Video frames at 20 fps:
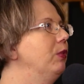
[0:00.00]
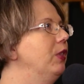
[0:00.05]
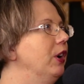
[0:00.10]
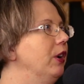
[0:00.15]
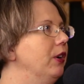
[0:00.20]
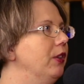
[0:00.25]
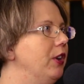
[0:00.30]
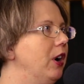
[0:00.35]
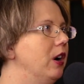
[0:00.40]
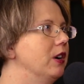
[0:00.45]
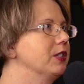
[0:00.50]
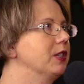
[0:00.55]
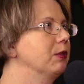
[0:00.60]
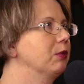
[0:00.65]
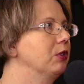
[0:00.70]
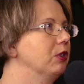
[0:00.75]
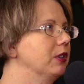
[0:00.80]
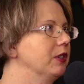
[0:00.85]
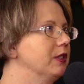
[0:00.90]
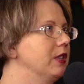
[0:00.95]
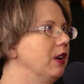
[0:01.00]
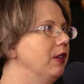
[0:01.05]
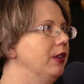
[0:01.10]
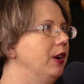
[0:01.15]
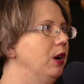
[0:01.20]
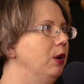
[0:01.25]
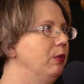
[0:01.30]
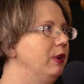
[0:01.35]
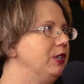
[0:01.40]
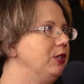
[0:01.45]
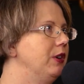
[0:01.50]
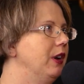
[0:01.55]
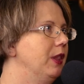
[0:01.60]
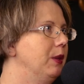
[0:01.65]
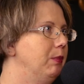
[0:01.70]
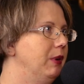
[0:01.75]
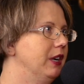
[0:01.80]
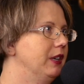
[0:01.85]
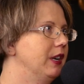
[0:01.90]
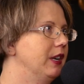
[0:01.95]
There are some grills down there. We do have
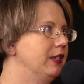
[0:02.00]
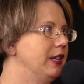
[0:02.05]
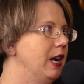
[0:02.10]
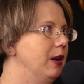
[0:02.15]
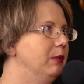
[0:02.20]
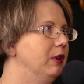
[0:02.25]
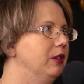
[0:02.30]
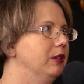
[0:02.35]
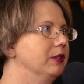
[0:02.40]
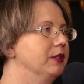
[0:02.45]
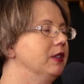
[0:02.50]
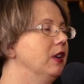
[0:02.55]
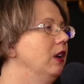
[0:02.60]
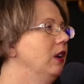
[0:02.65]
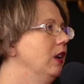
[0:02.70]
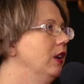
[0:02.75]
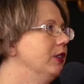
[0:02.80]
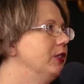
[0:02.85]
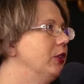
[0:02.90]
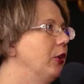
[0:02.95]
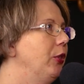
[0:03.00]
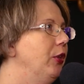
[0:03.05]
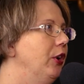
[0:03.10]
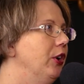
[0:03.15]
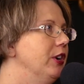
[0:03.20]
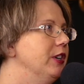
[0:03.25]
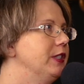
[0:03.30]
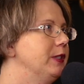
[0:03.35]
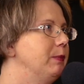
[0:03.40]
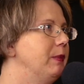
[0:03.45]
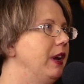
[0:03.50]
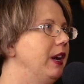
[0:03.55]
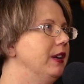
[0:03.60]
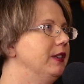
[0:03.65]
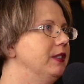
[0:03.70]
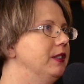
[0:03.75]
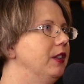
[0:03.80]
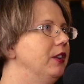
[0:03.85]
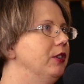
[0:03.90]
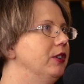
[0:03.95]
the picnic tables. So there is
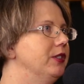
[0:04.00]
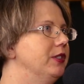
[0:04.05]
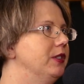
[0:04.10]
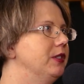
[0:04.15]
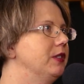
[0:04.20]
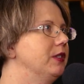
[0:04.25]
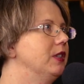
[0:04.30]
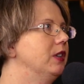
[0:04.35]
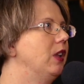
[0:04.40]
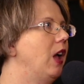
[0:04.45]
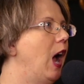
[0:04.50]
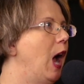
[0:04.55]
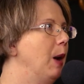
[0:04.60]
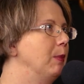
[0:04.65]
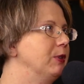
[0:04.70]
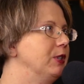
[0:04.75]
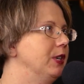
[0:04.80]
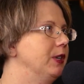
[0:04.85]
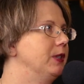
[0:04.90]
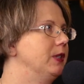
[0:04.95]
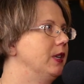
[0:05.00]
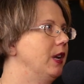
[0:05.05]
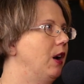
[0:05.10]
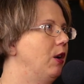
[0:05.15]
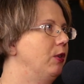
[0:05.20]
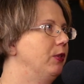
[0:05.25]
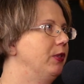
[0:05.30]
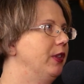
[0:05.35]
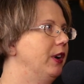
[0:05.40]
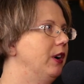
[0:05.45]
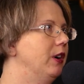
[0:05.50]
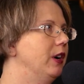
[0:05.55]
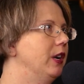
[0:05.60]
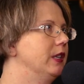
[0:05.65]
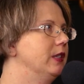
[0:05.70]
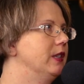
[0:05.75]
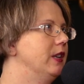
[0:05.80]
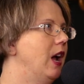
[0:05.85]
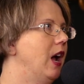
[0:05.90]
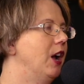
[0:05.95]
space. There is still options out there.
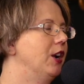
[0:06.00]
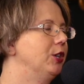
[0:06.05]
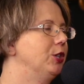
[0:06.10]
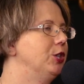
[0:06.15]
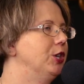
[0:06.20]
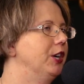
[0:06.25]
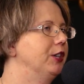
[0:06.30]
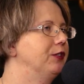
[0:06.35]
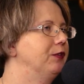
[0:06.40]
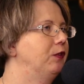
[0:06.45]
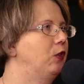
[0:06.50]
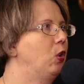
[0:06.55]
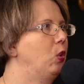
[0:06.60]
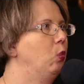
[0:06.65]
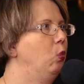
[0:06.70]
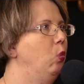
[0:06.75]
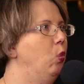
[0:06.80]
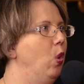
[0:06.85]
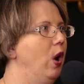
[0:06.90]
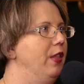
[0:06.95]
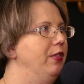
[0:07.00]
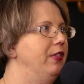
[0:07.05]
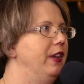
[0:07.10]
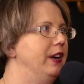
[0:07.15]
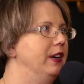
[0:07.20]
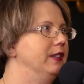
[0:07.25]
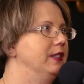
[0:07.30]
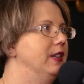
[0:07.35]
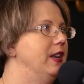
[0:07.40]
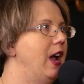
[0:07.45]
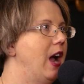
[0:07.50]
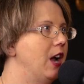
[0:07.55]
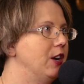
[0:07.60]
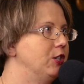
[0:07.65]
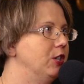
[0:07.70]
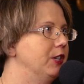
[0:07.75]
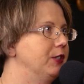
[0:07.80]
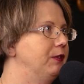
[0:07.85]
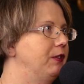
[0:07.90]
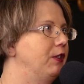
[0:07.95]
It's not just for one thing. It's not
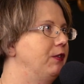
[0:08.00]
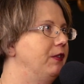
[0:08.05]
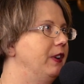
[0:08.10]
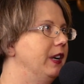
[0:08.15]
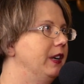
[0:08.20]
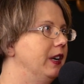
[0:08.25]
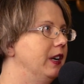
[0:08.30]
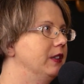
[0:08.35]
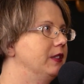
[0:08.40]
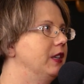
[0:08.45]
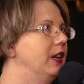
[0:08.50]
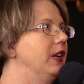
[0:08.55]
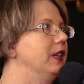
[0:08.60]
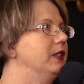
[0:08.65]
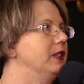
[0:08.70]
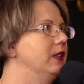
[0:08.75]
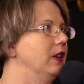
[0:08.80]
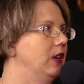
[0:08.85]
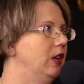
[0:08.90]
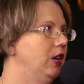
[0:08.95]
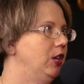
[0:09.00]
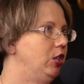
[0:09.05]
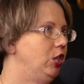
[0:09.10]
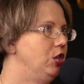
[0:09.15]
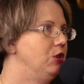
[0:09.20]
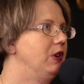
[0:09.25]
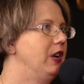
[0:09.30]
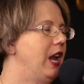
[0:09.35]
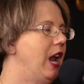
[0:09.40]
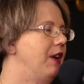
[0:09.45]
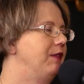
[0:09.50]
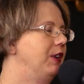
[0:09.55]
just for fitness. You can have